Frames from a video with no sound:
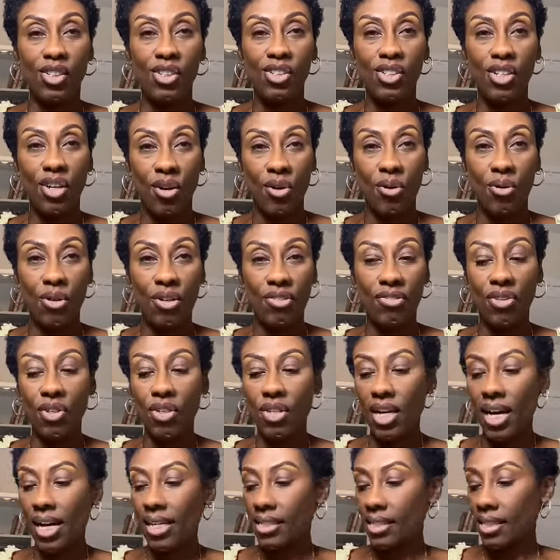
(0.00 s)
So, if
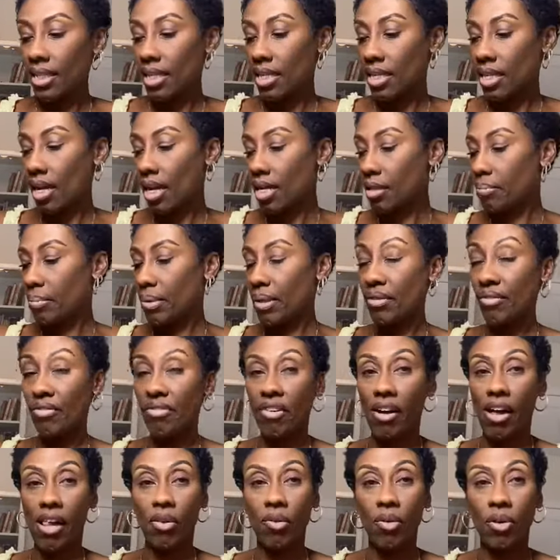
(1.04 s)
you guys have not been
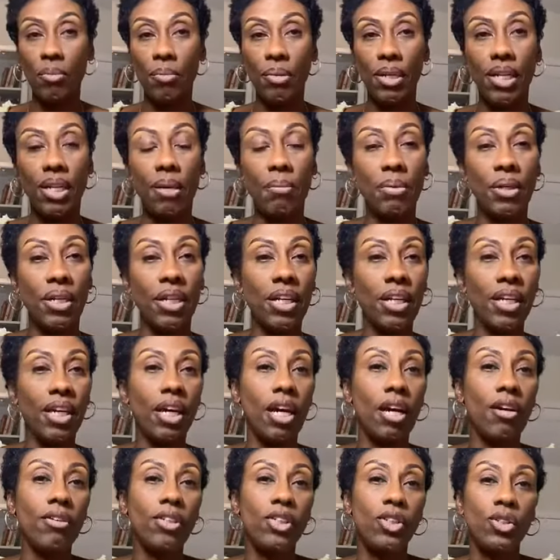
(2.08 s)
following me, I'm going to
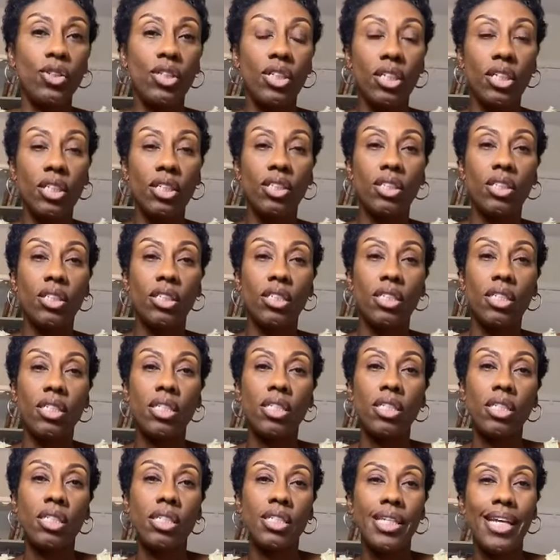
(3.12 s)
encourage you to, to
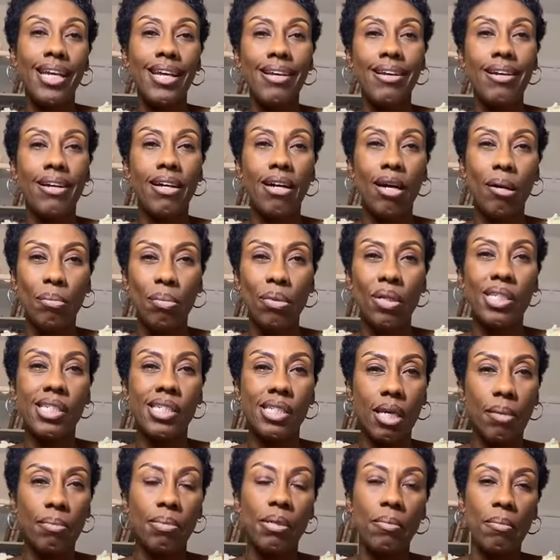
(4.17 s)
take a couple of
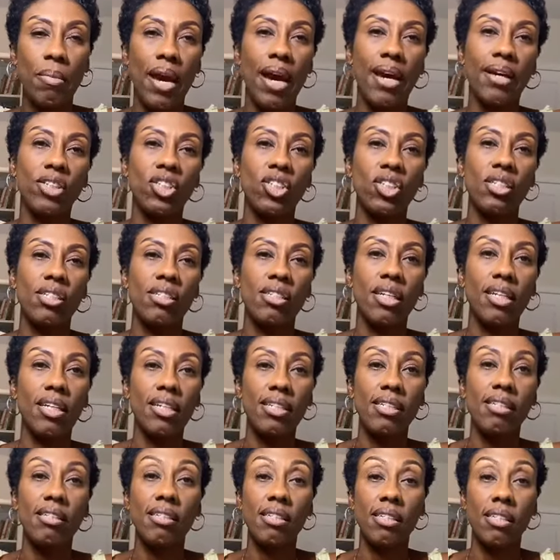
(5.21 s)
steps back just to
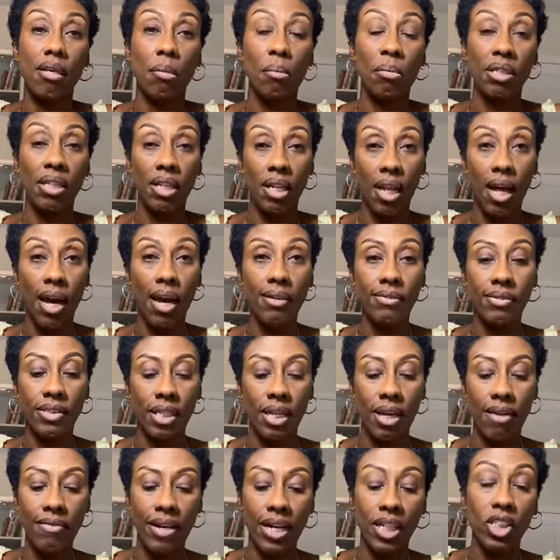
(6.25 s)
listen to some of the lives
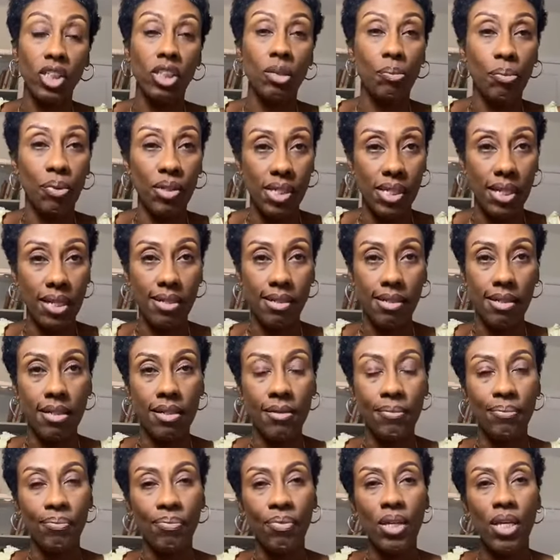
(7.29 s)
that I've actually
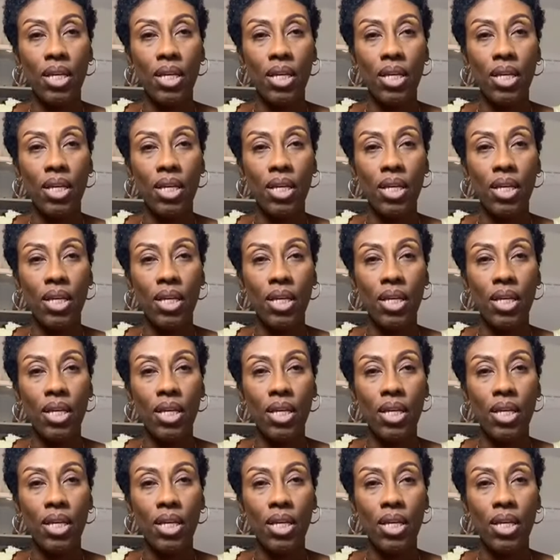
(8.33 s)
presented.